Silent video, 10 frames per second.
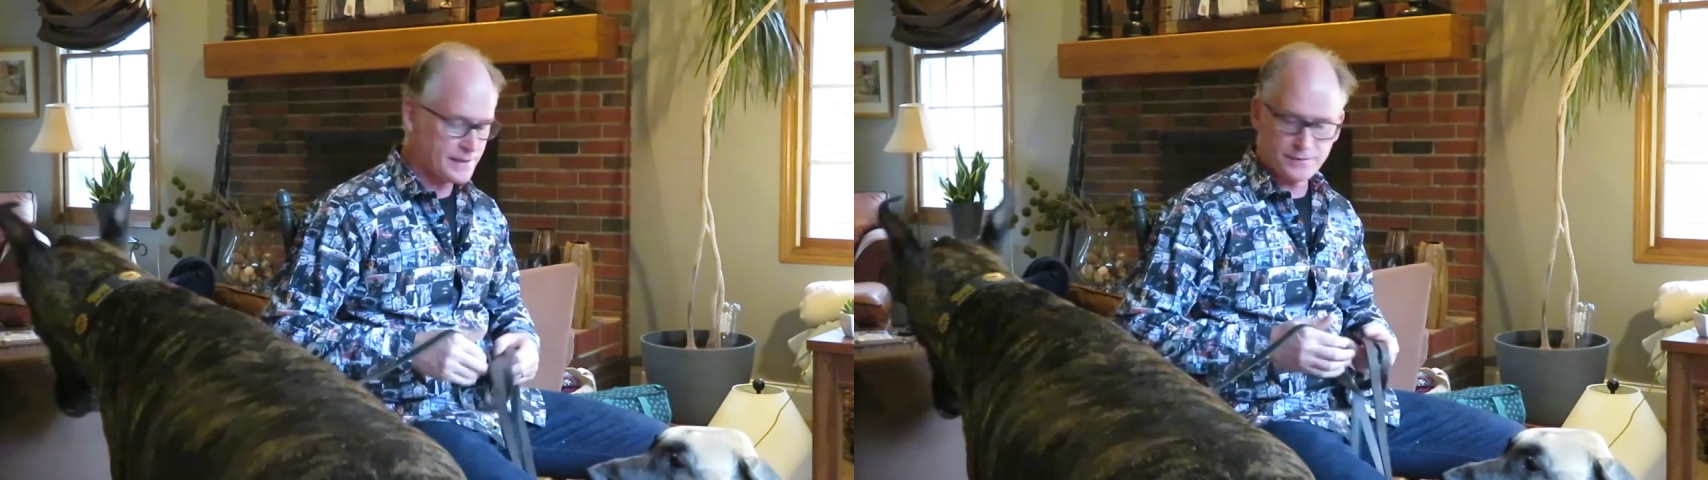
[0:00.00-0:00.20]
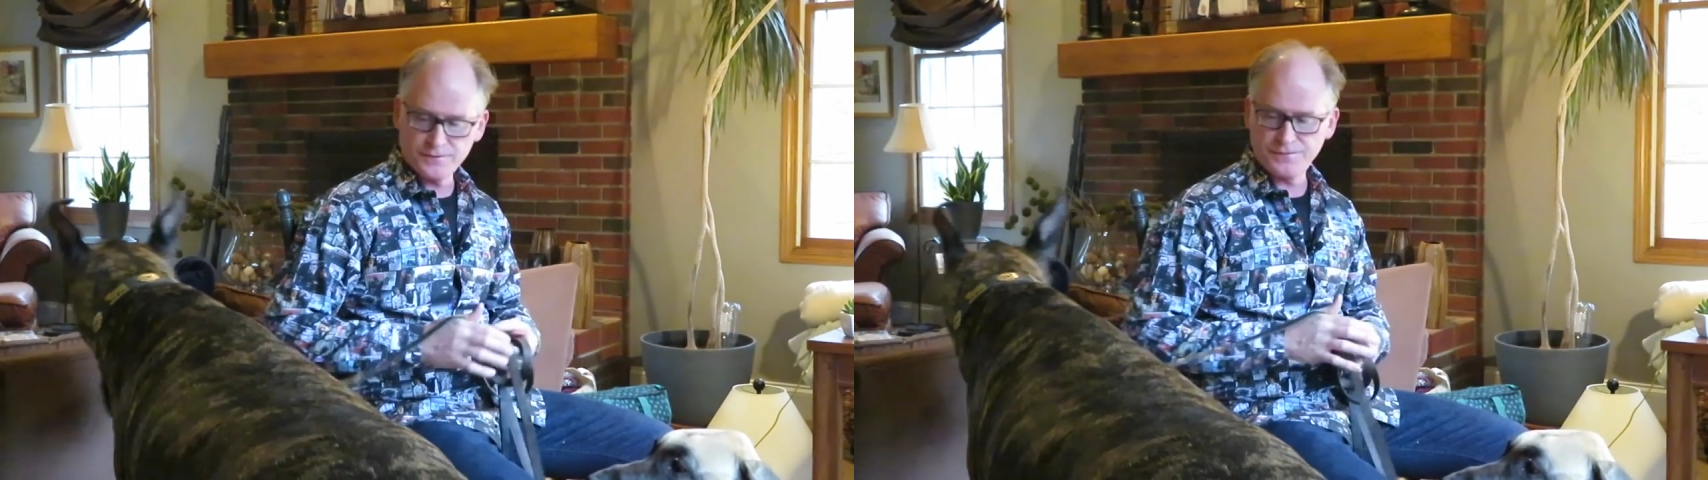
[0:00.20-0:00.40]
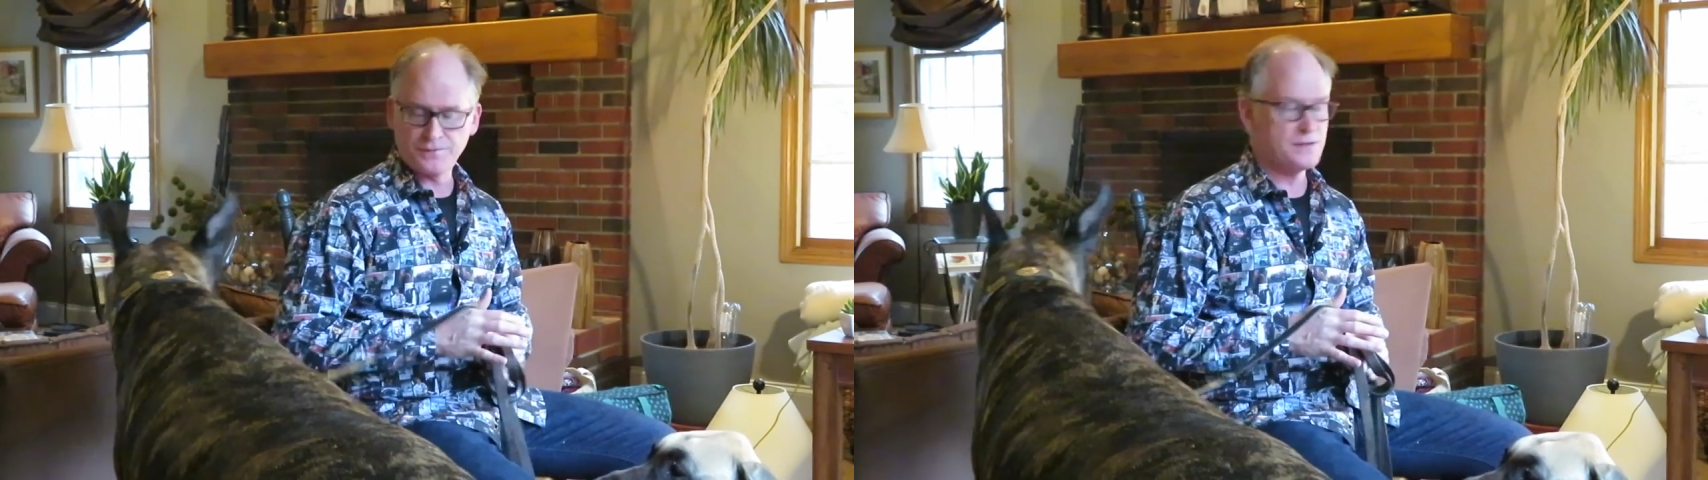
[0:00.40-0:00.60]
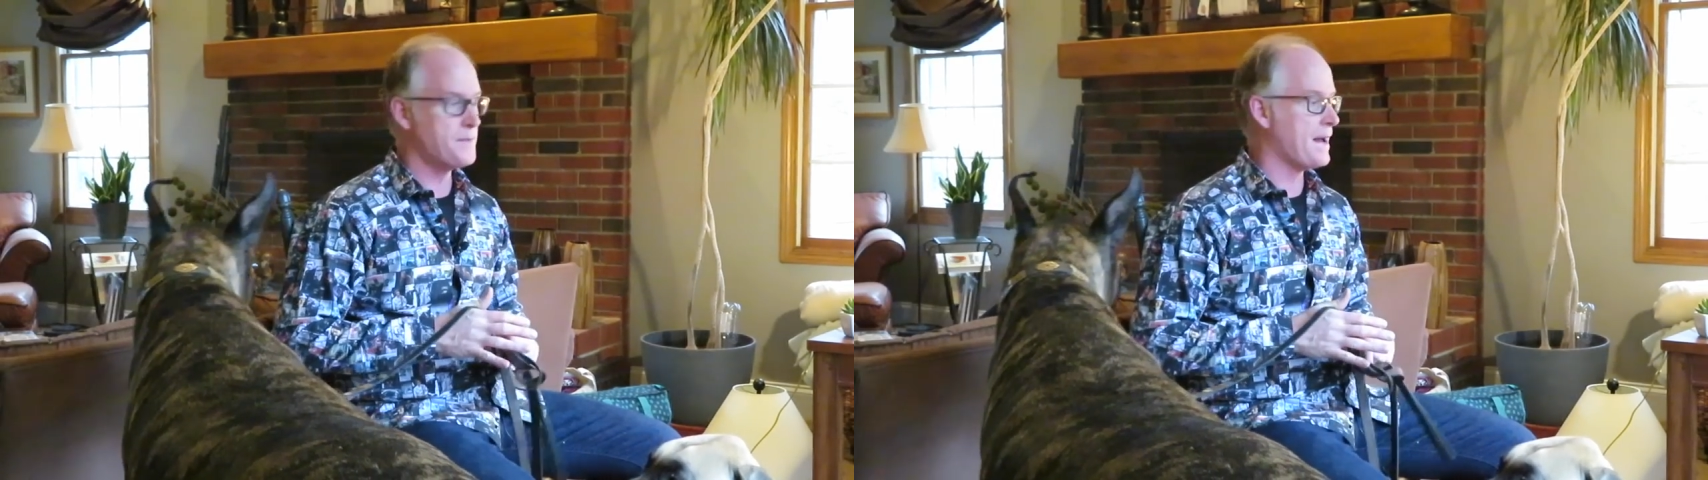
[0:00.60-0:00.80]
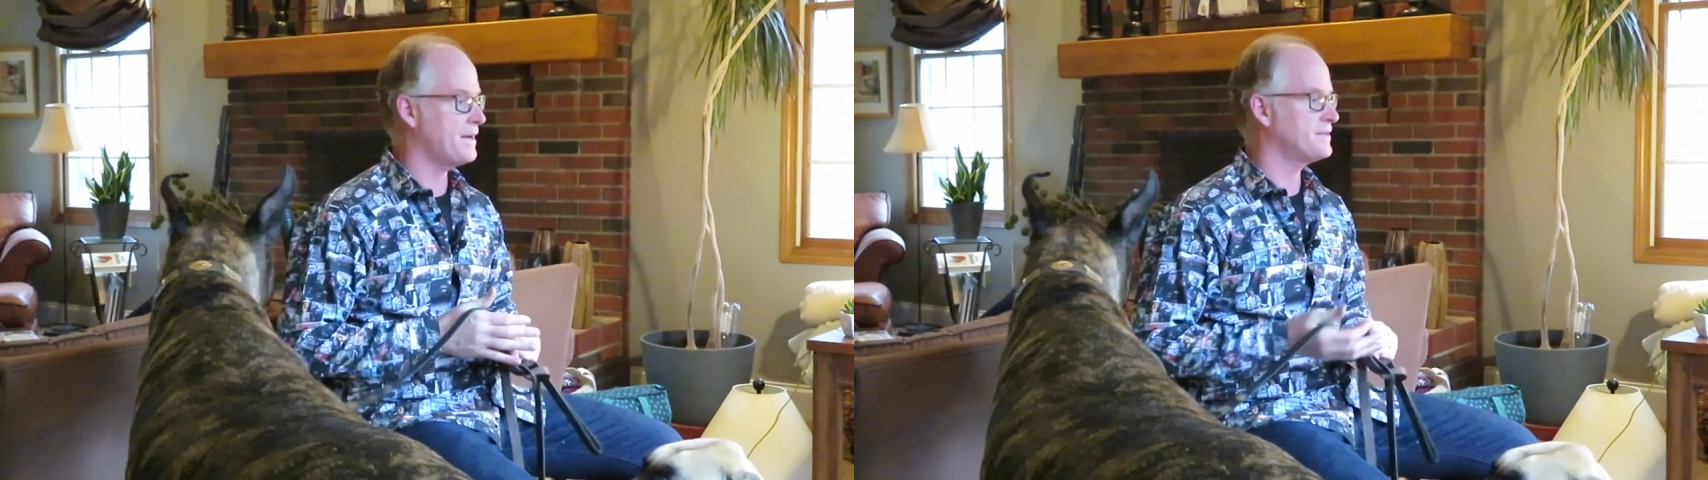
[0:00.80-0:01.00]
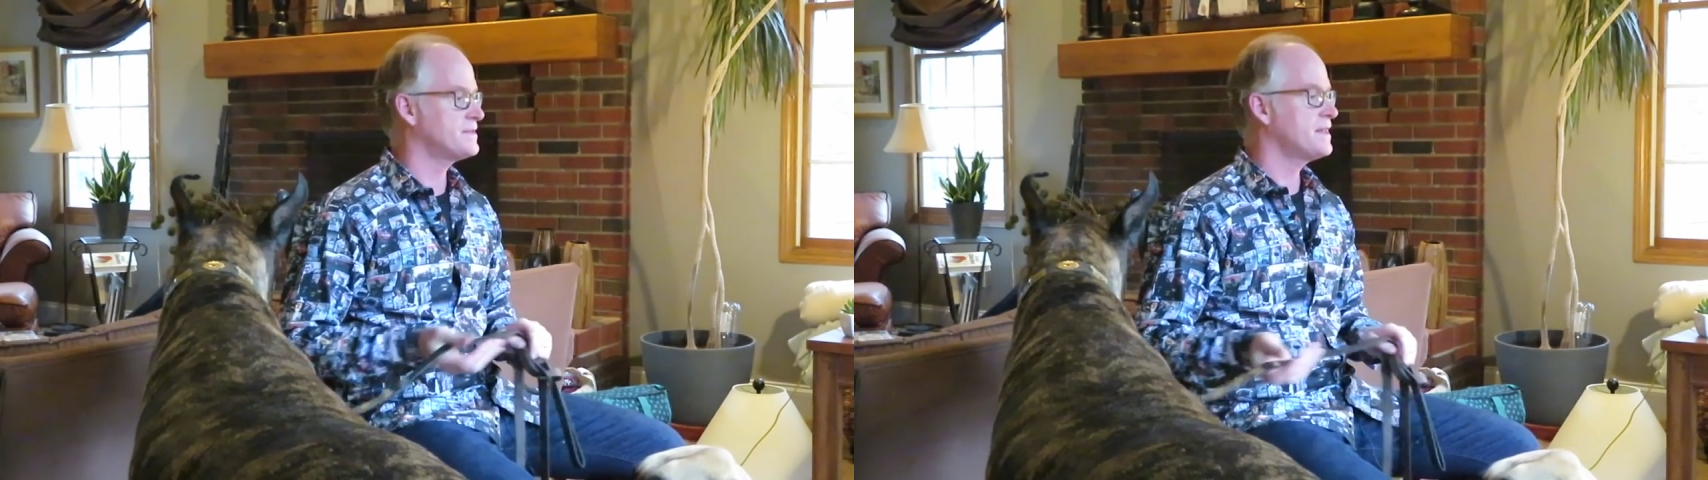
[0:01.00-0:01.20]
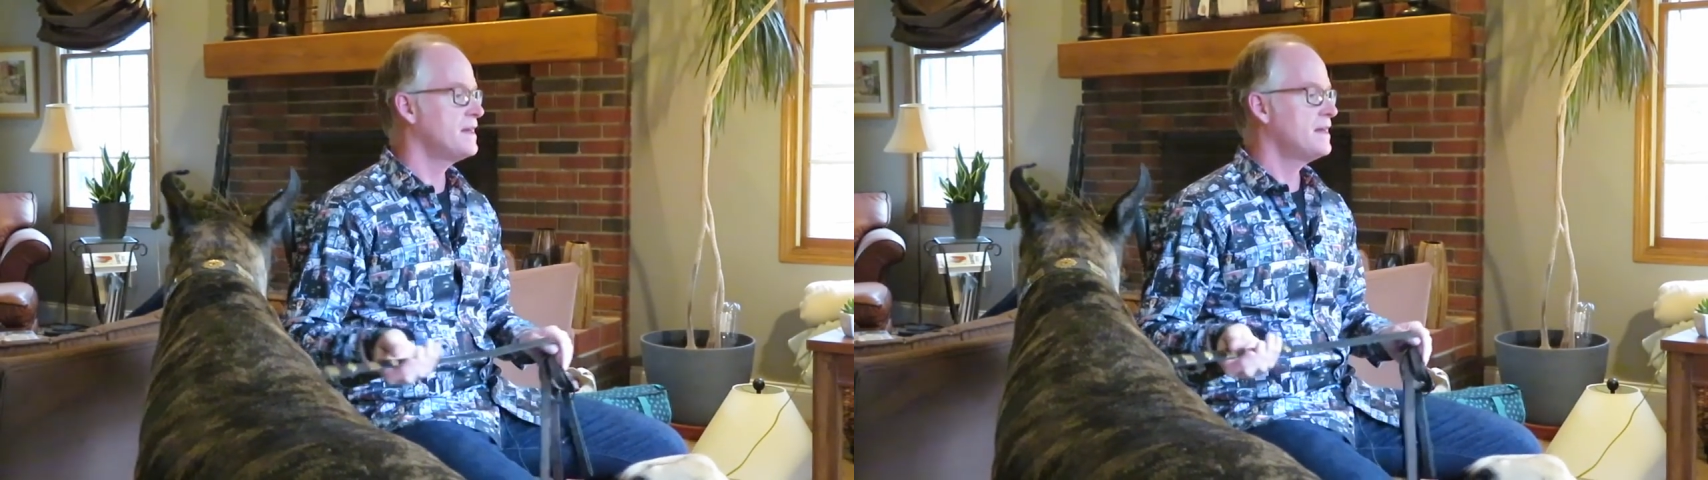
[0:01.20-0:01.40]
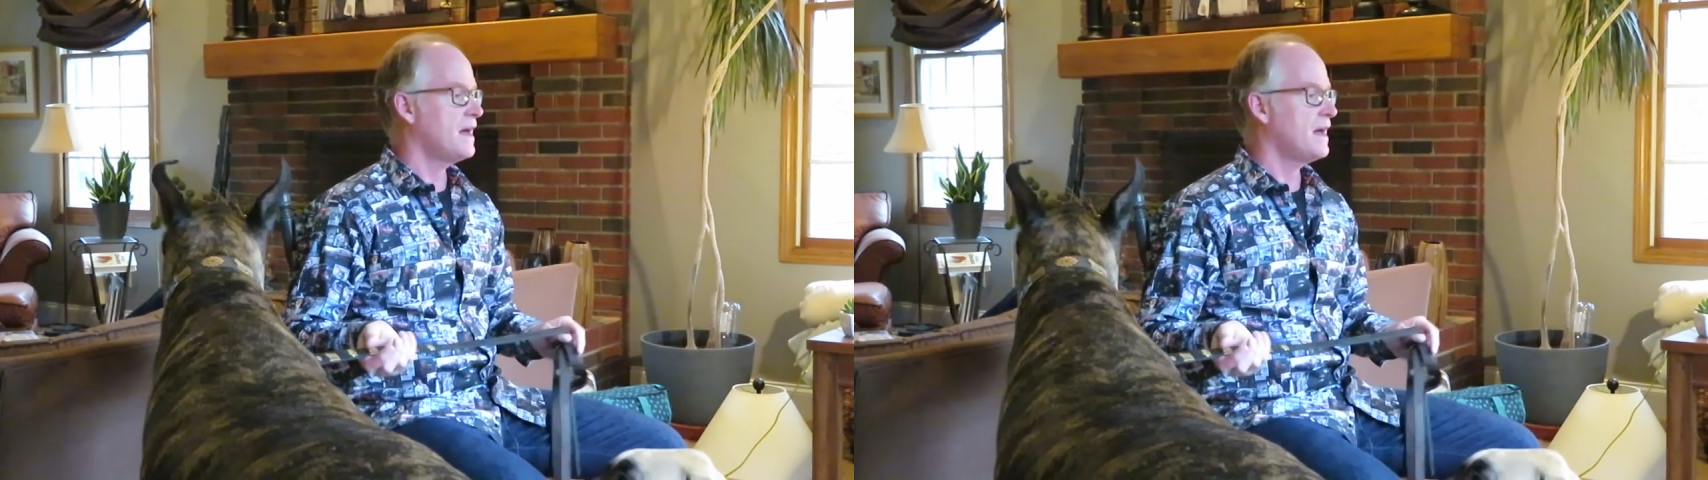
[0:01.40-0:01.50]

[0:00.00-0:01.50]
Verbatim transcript: 850 pounds,